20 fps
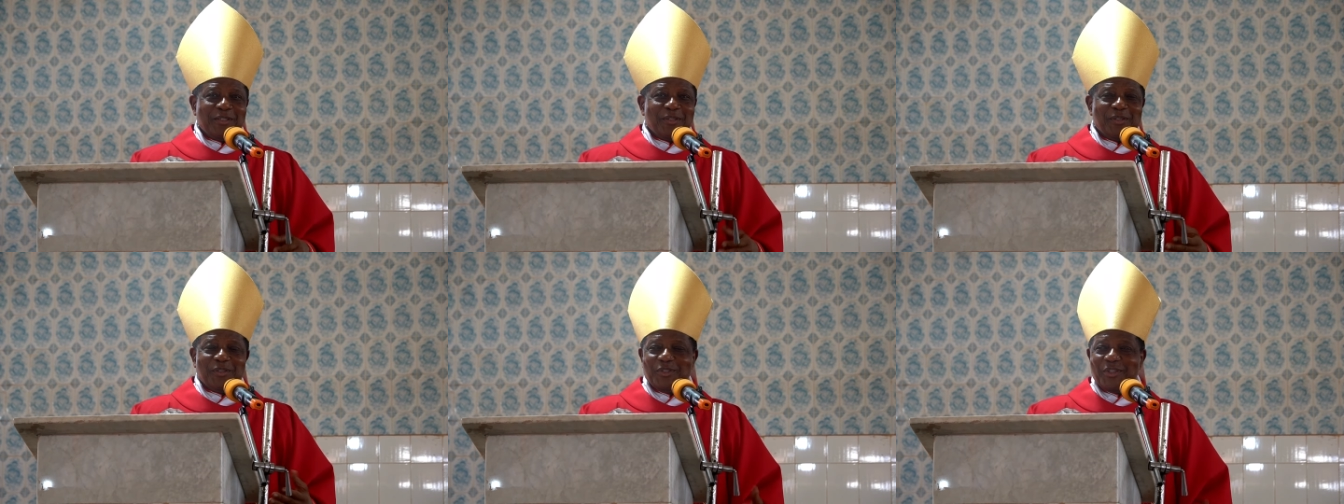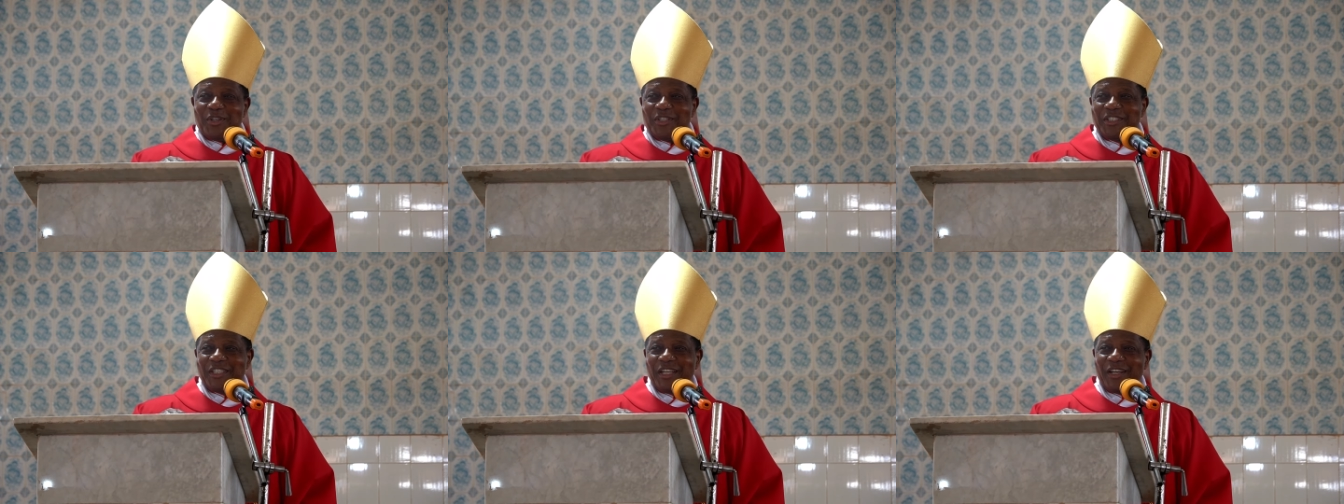you
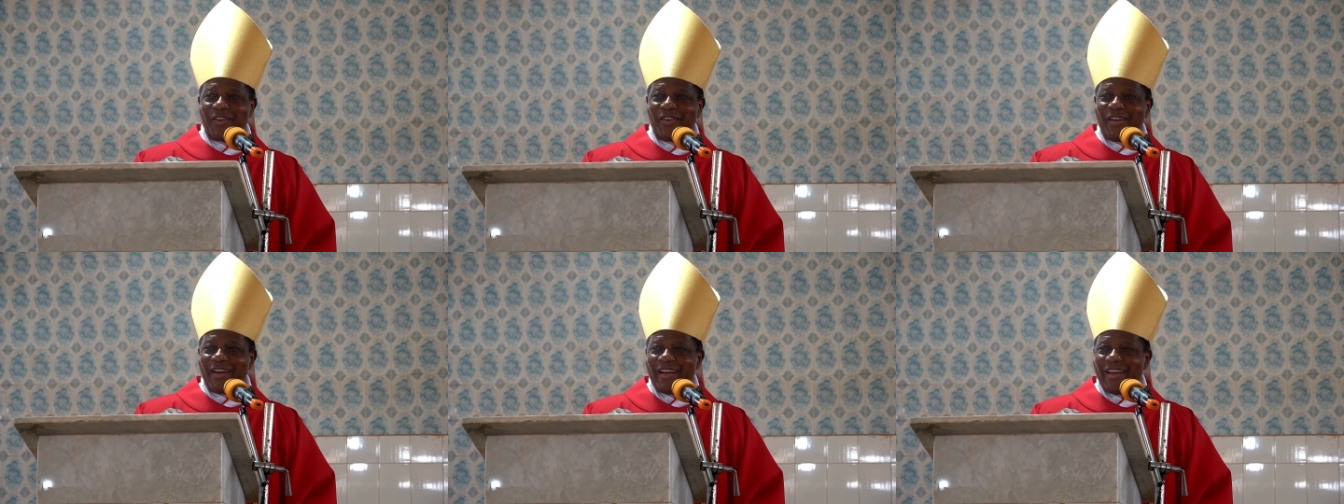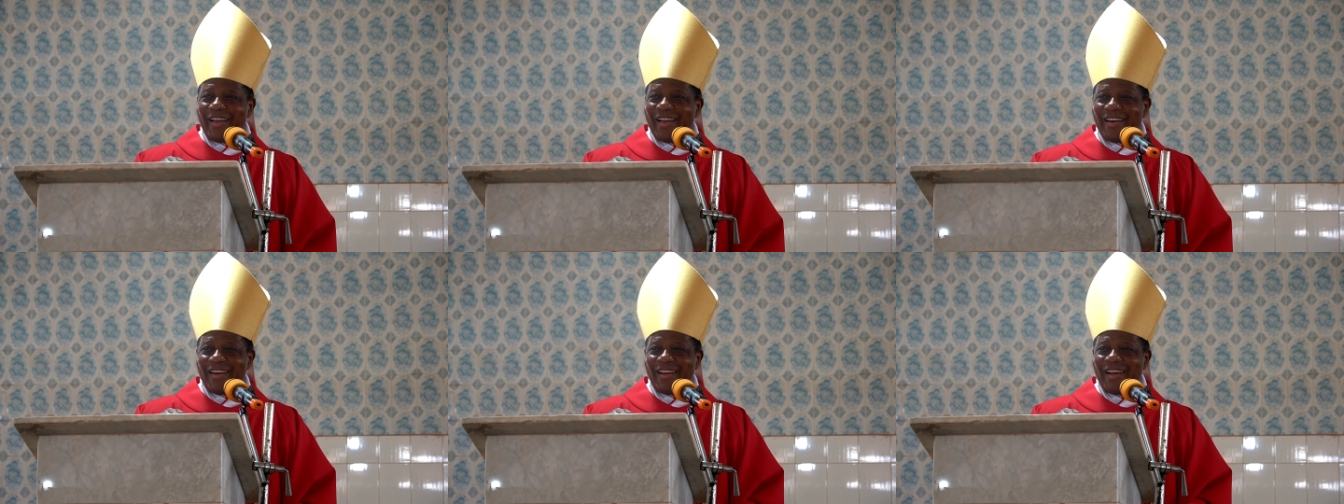just shake your
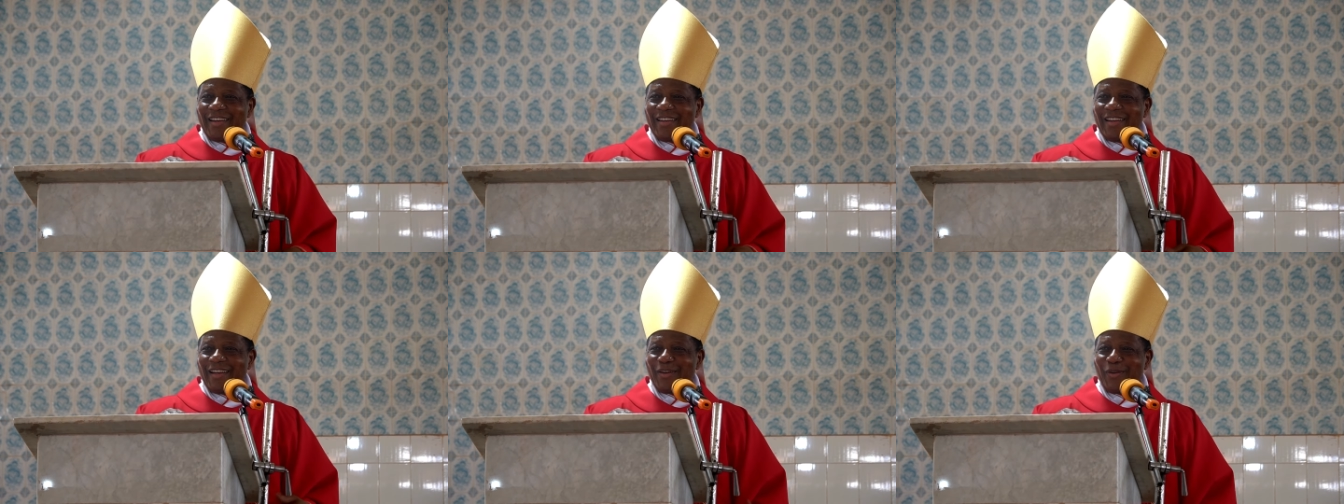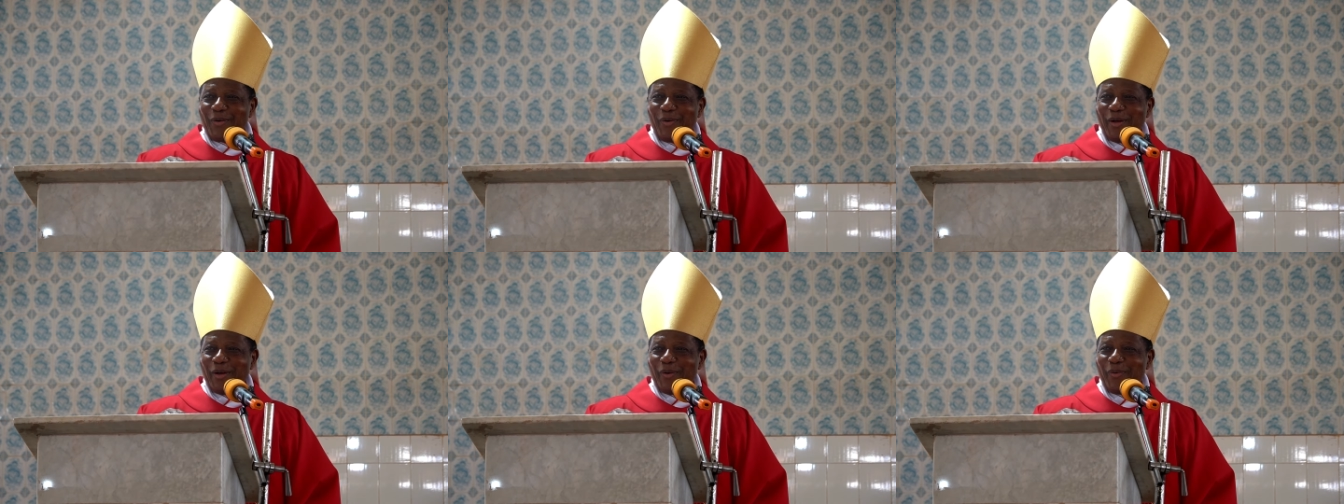head and
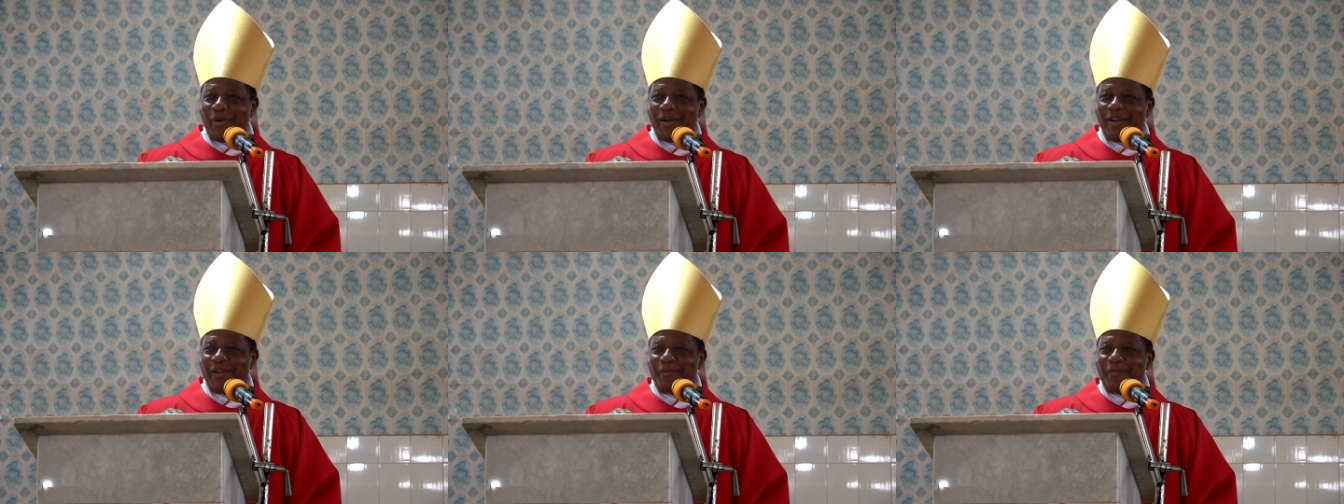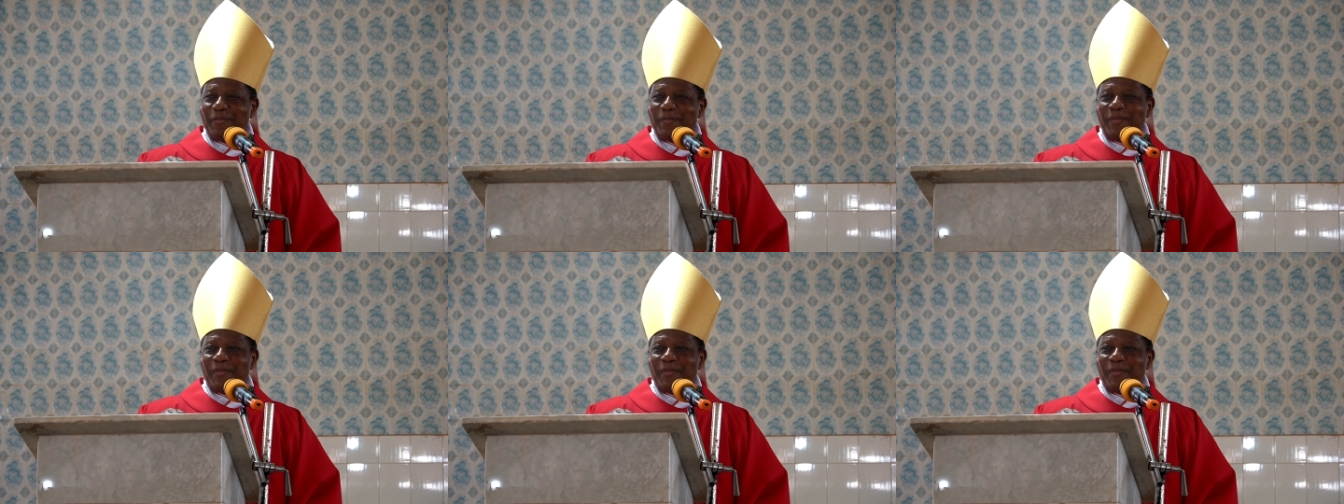then go away.